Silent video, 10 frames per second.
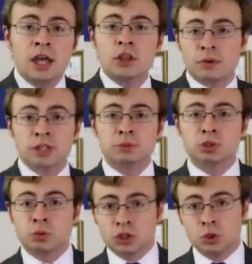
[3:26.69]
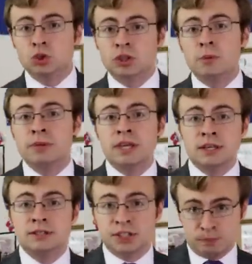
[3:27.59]
the regiments would usually be
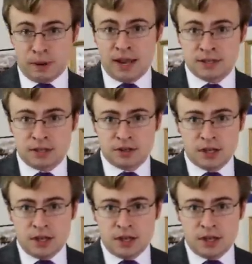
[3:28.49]
disbanded.